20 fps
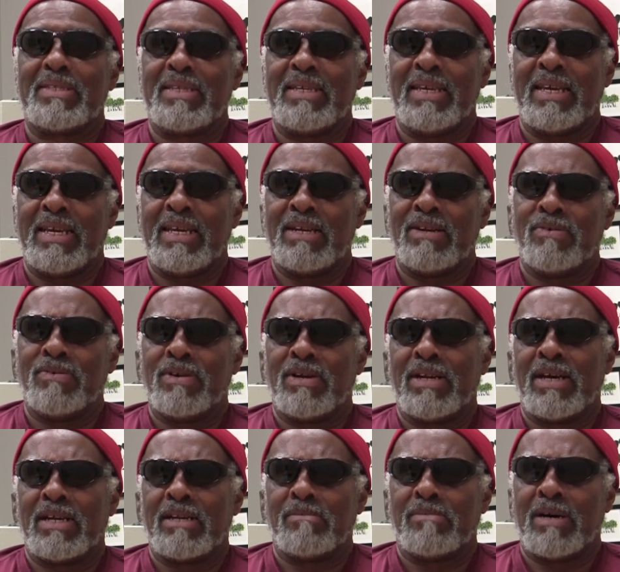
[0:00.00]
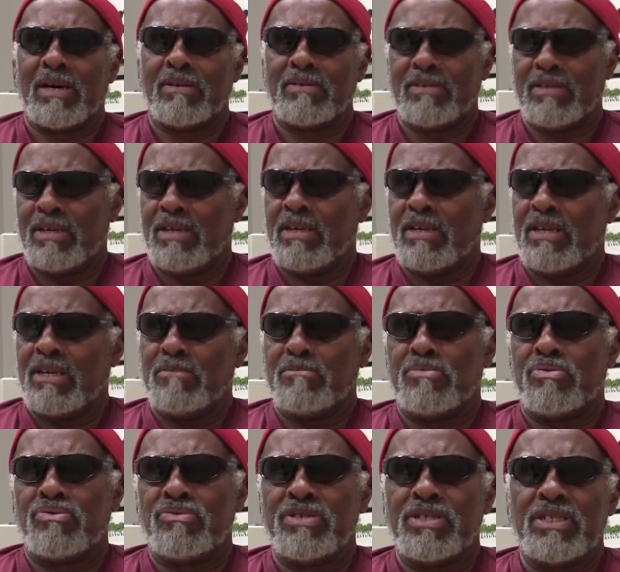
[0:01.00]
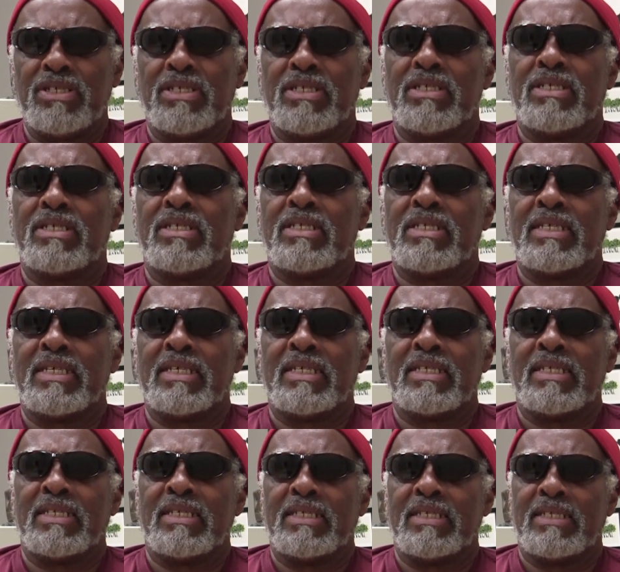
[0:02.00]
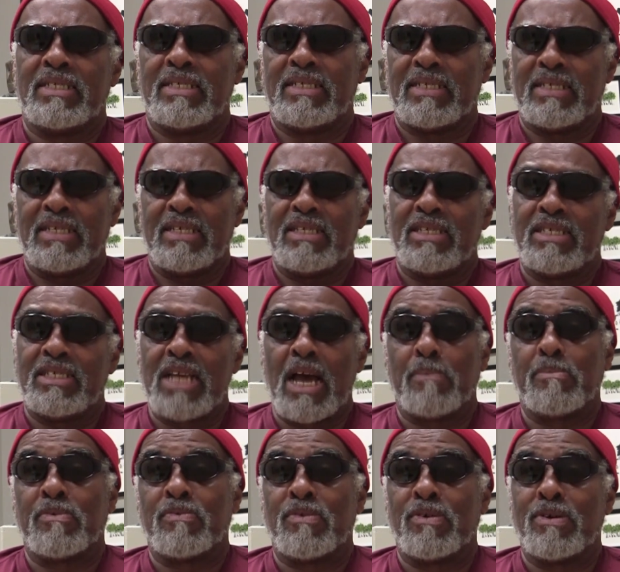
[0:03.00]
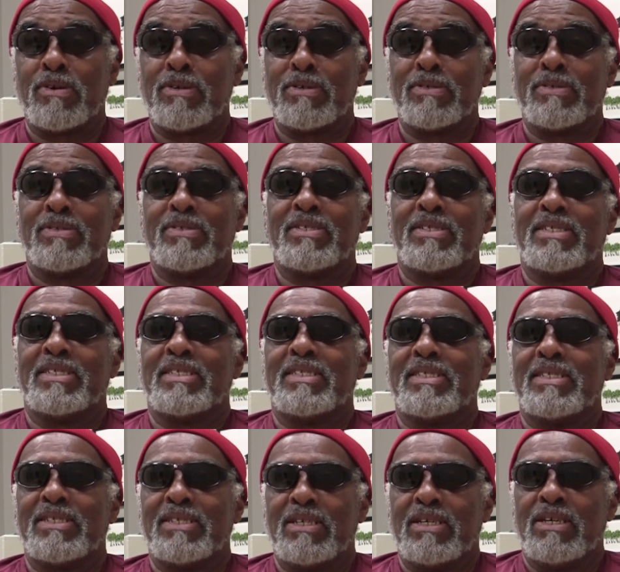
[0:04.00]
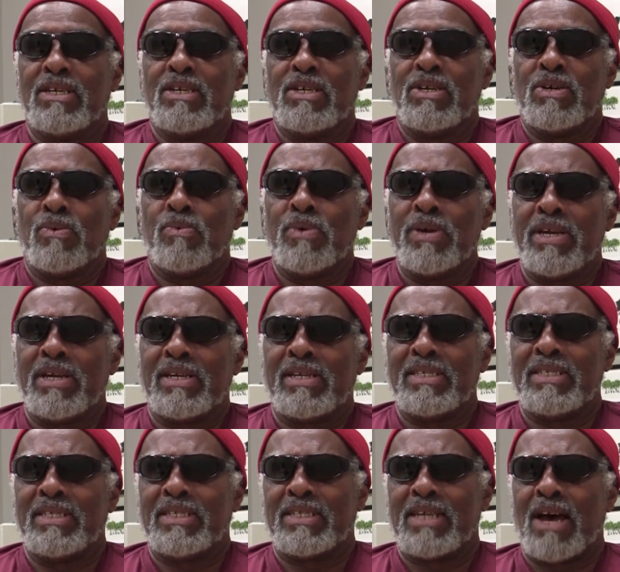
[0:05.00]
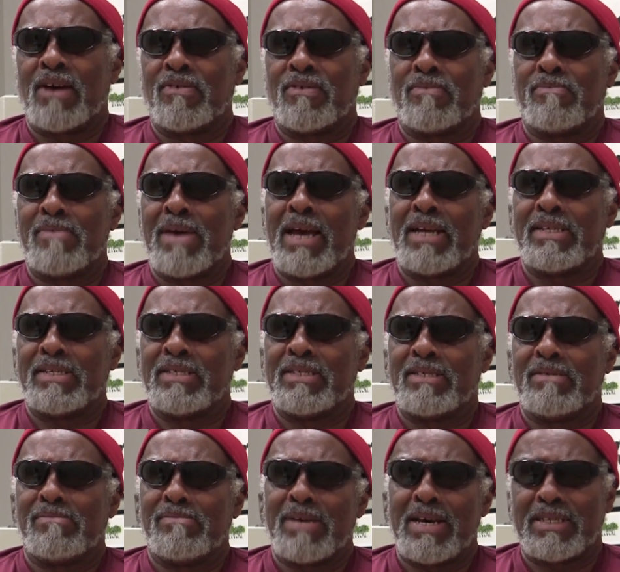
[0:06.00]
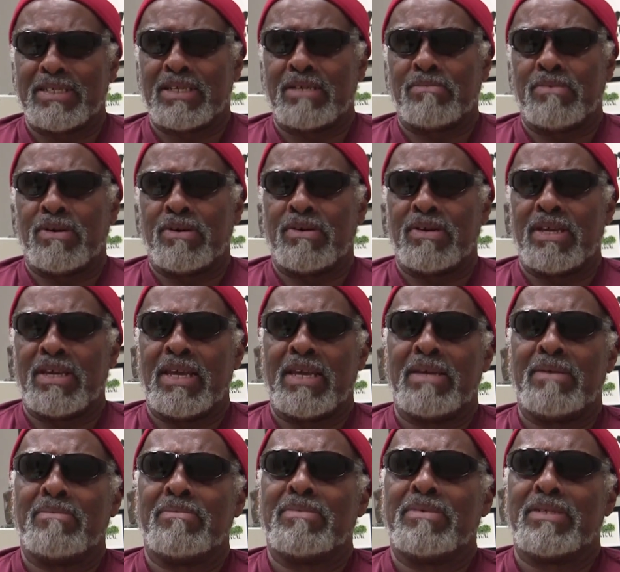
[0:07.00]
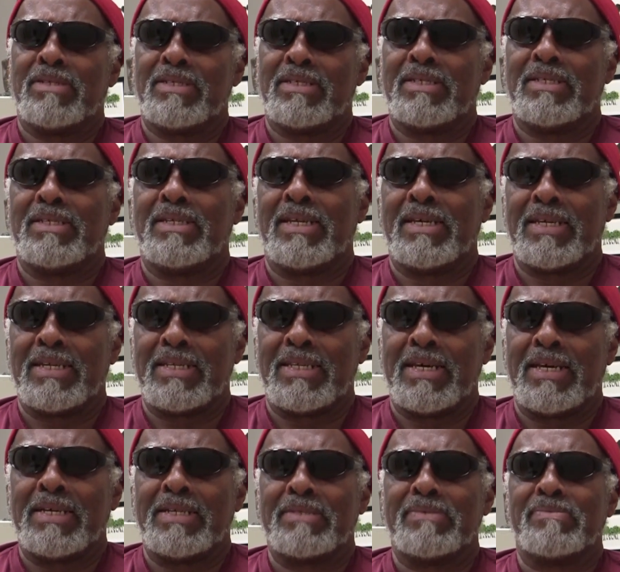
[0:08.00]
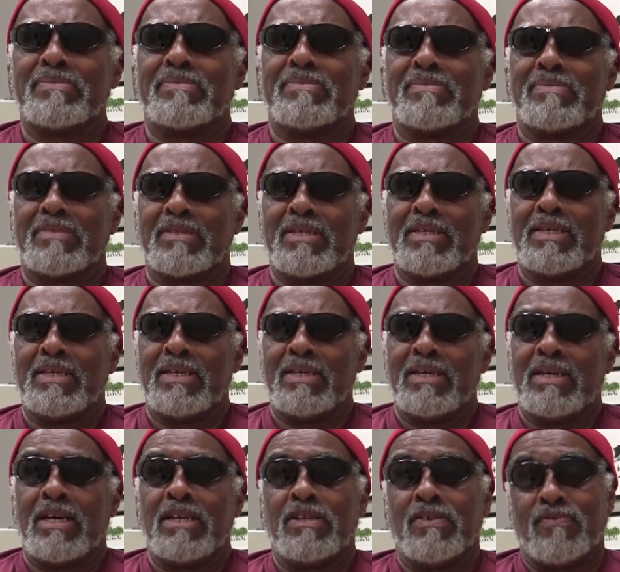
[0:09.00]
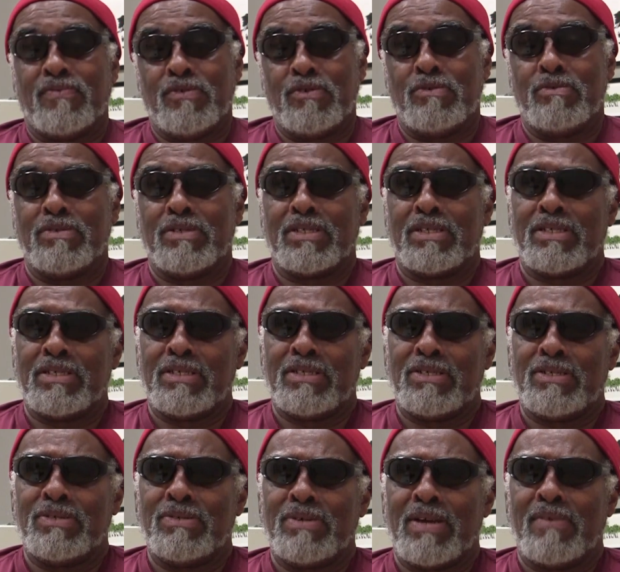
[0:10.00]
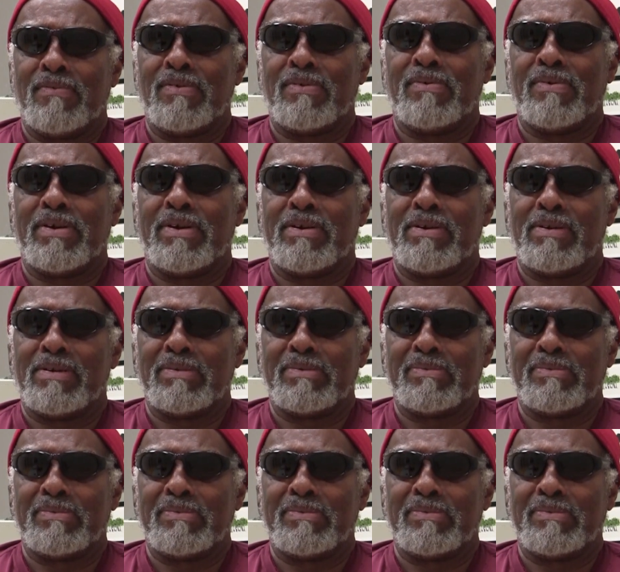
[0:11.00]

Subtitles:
and learned a lot about priests and chaperones and weekly soccer matches and basketball games and like that. And the food was good too everywhere.